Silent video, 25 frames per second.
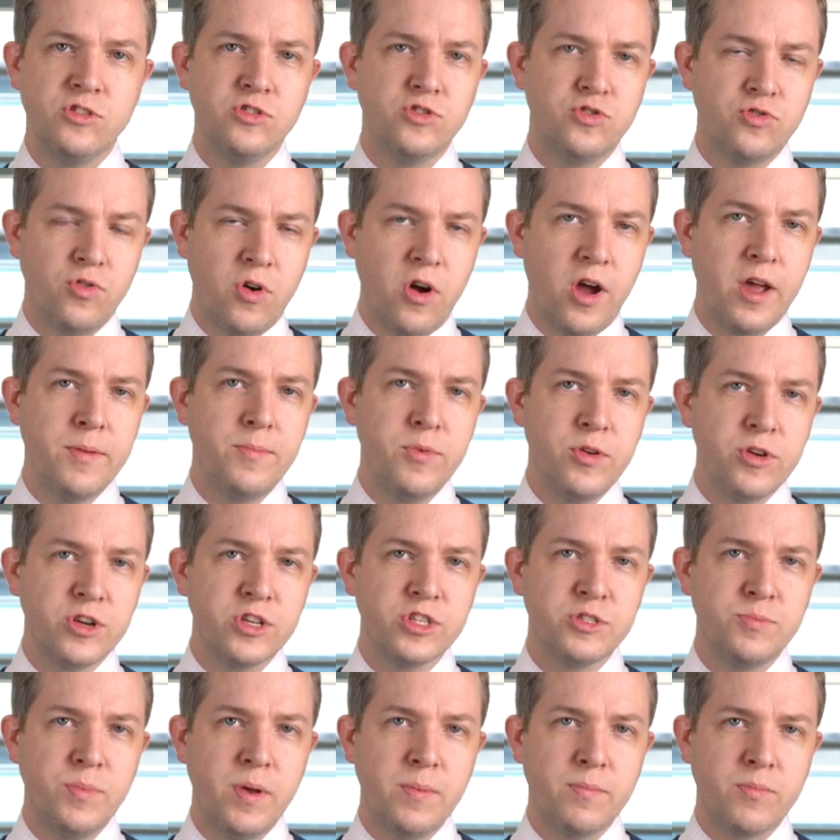dry
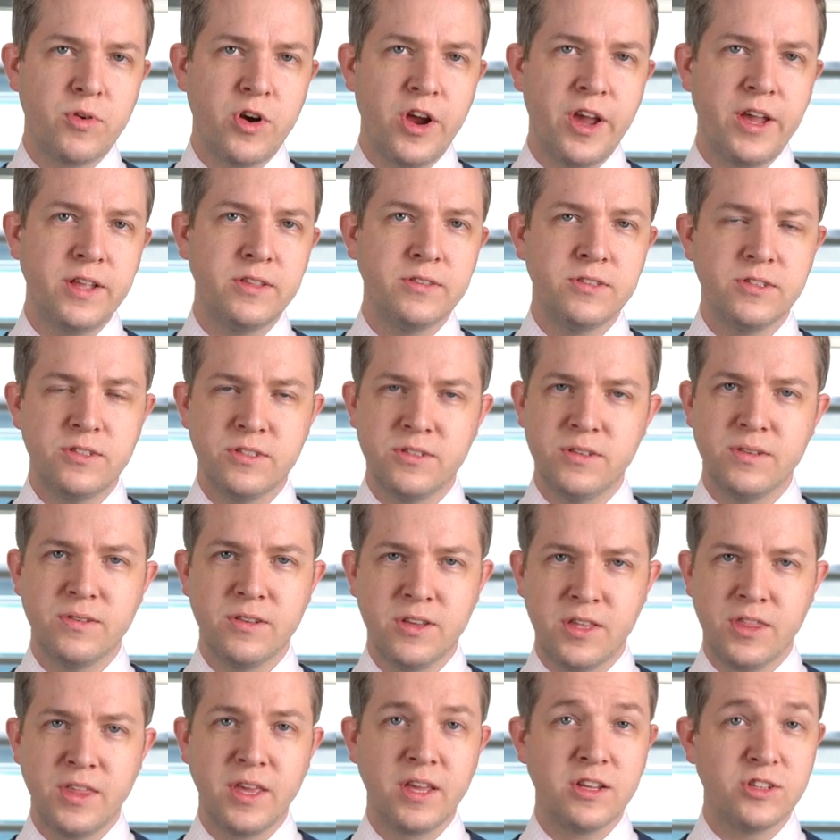mucous membranes,
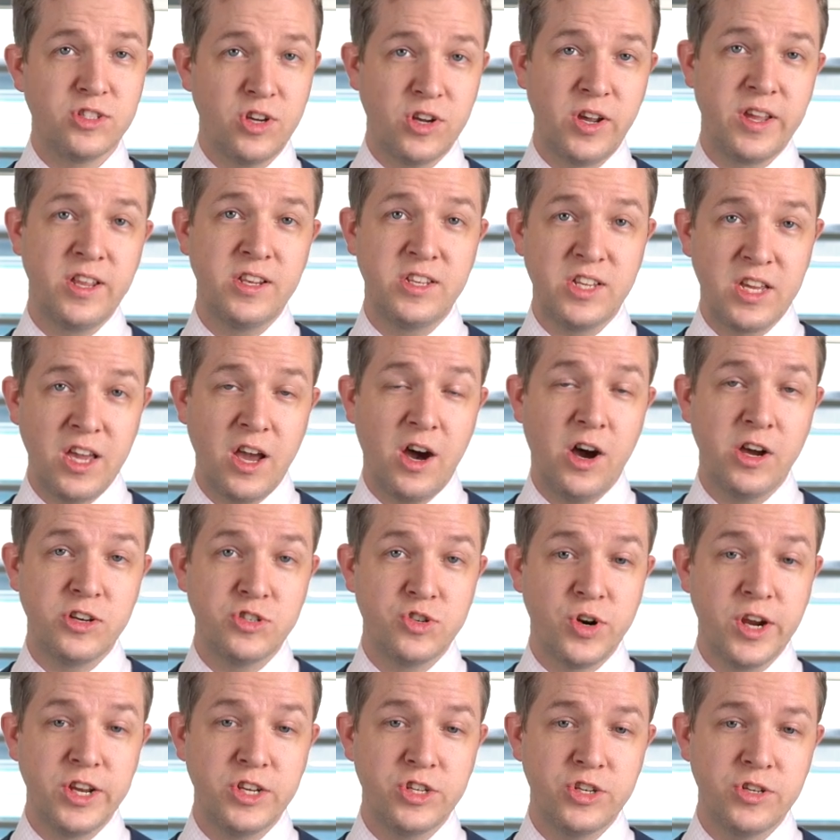think
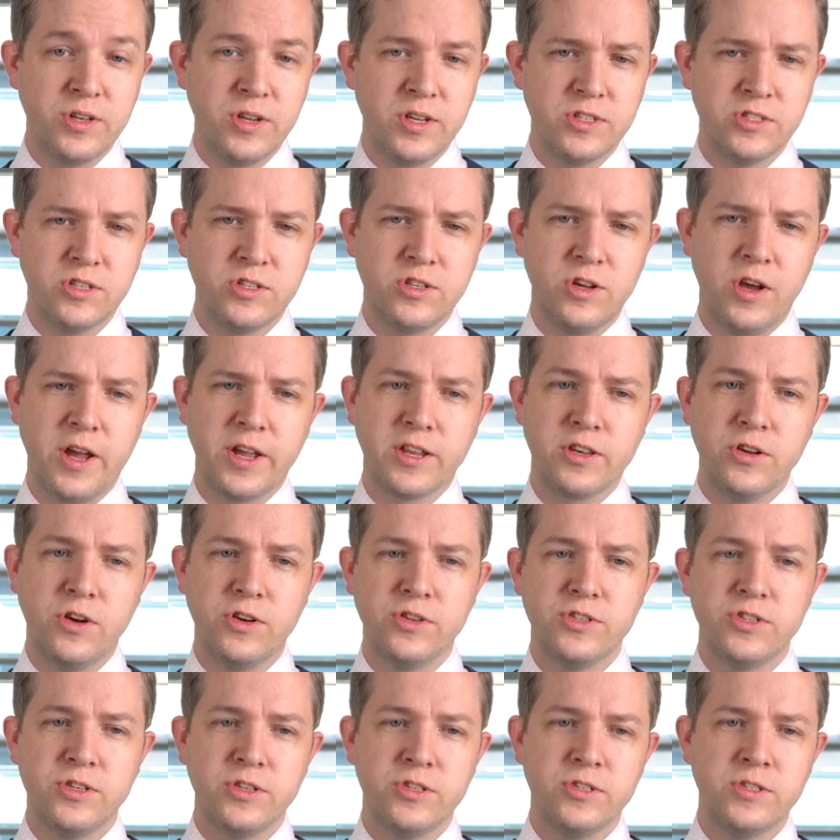dehydration as a
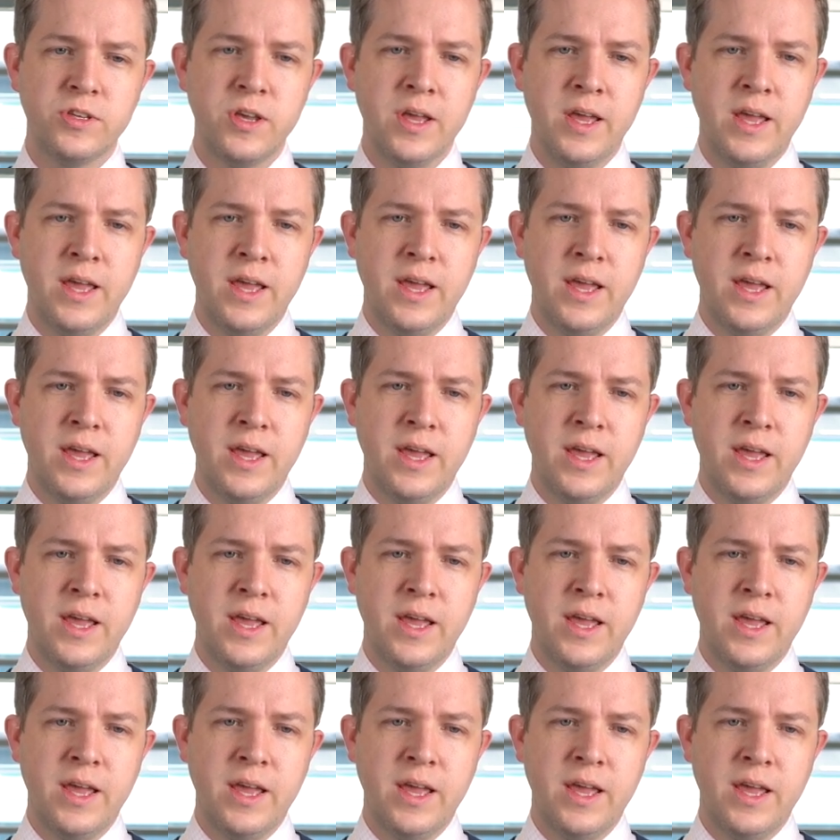diagnosis.